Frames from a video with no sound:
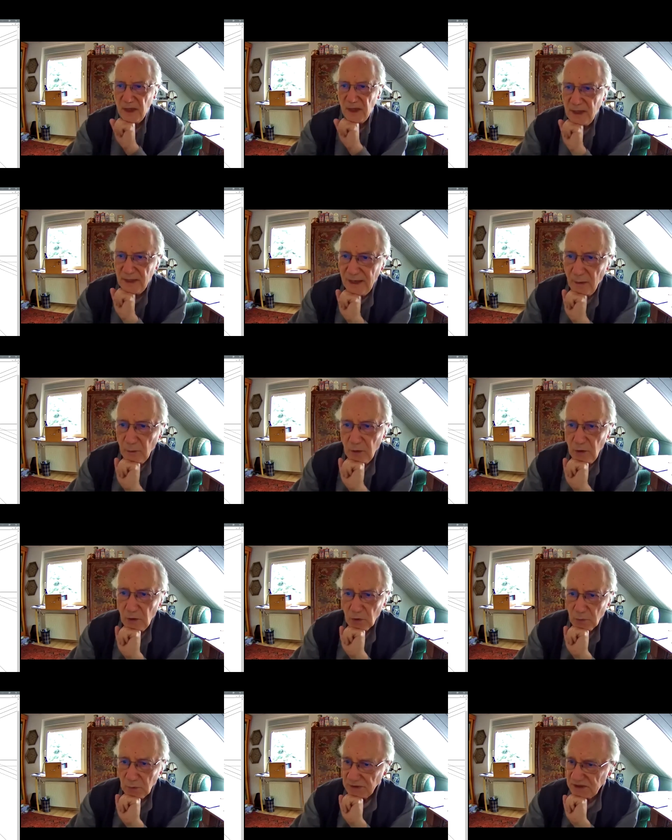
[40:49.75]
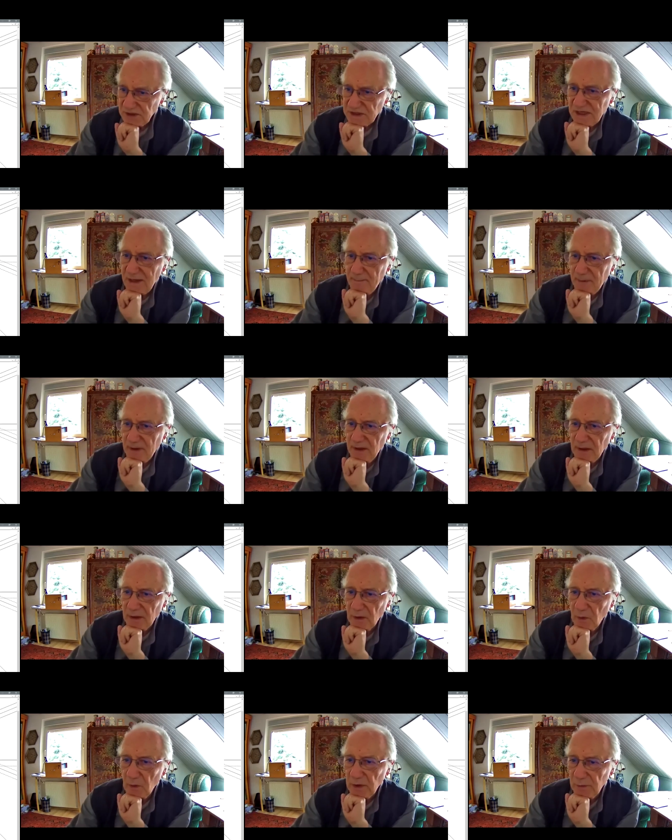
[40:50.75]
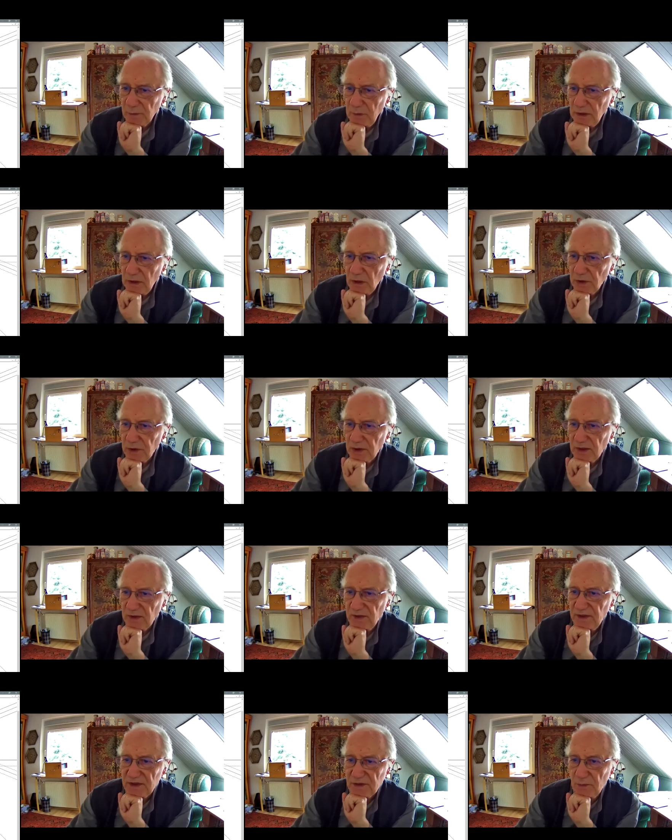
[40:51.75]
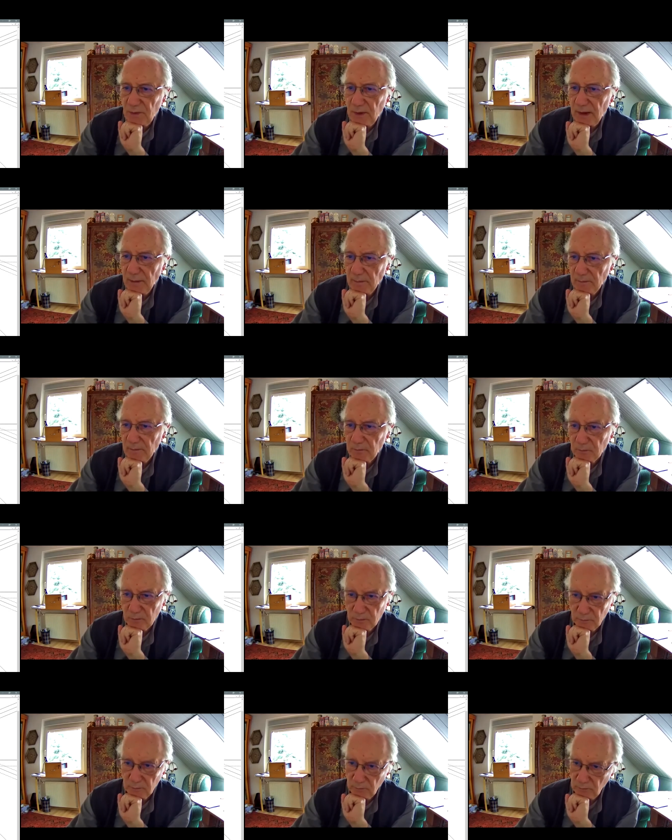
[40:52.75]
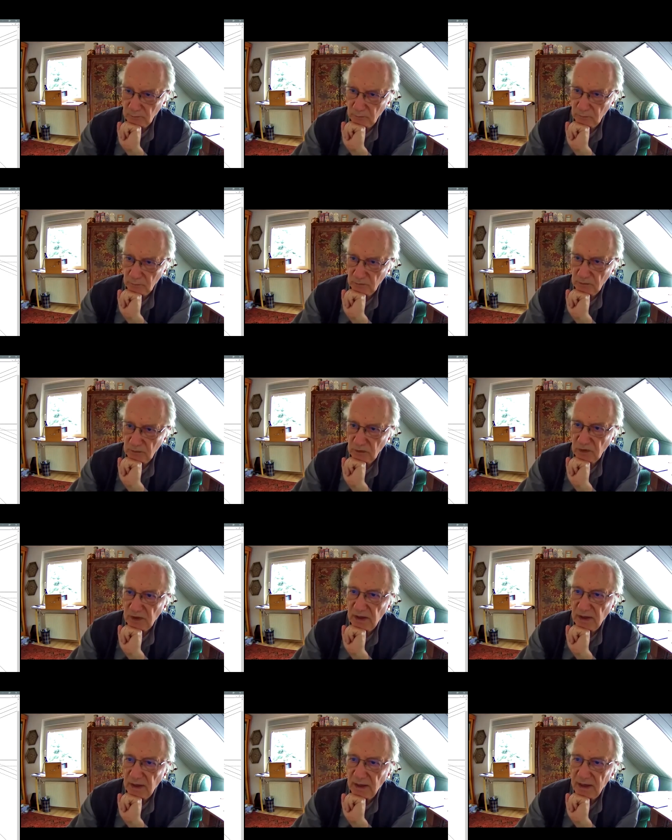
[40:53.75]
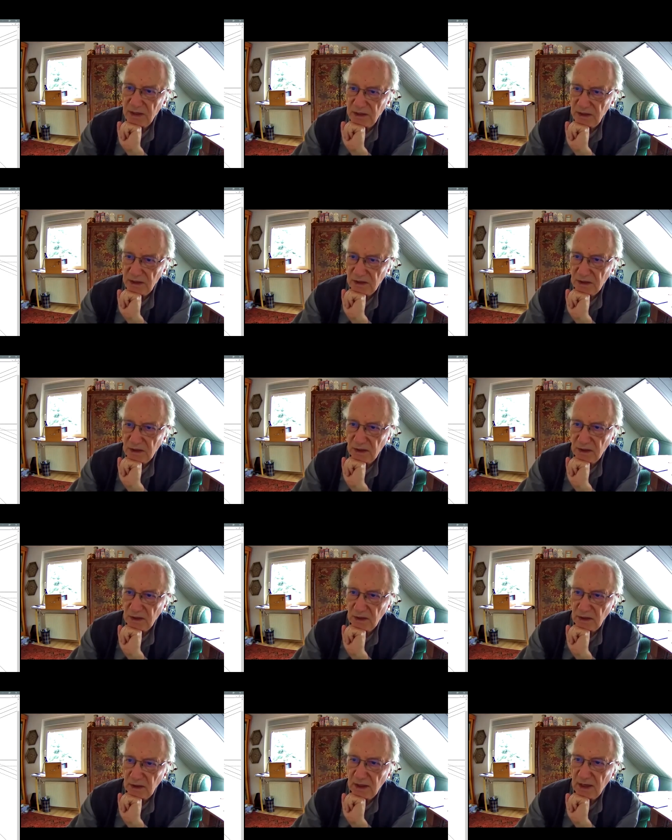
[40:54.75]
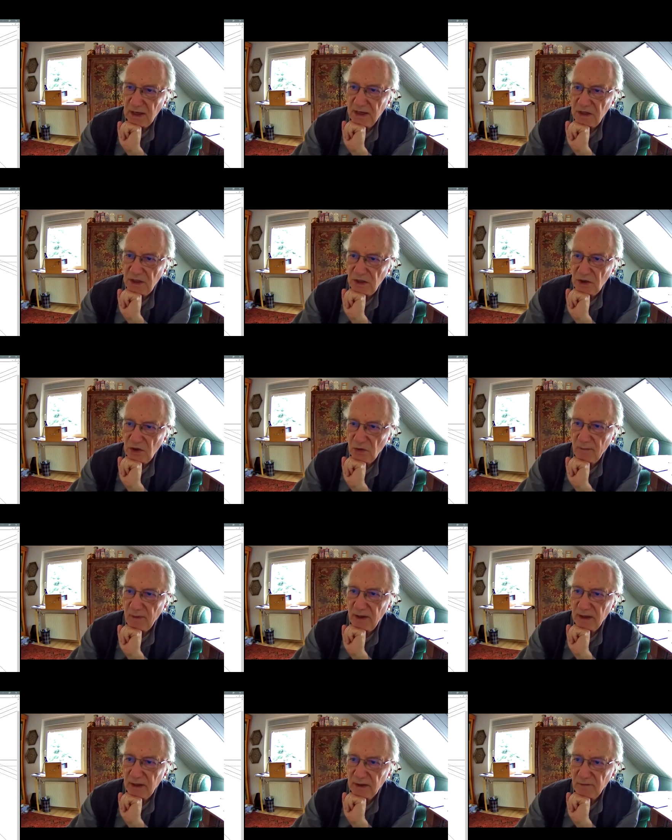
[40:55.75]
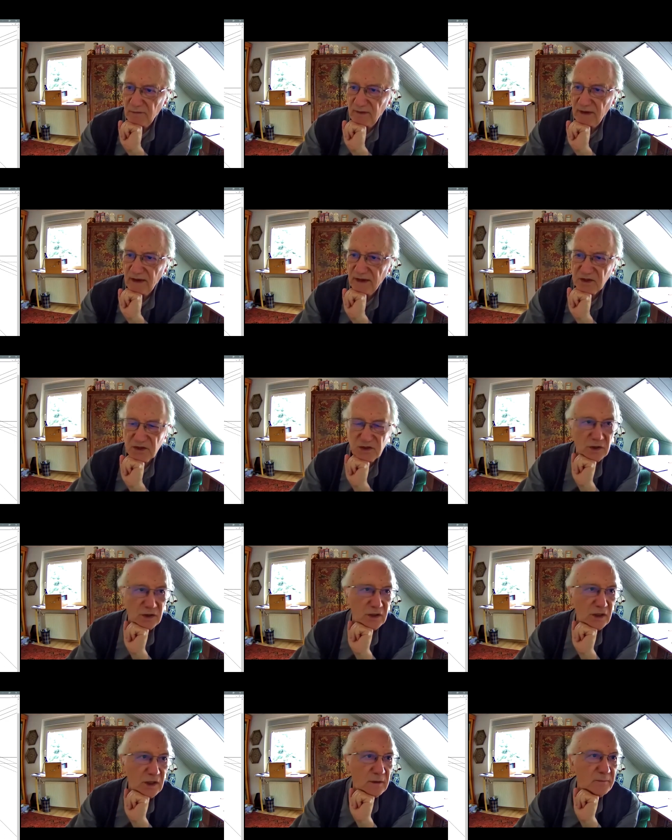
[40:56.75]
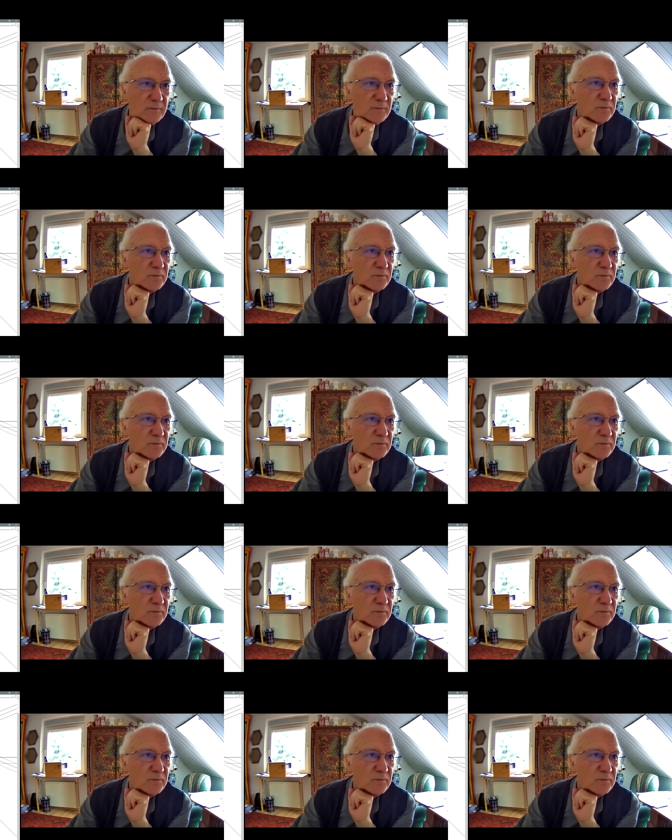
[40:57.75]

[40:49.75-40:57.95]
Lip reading: Now look what is happening. What we got this way. Okay, I need to make reflection here.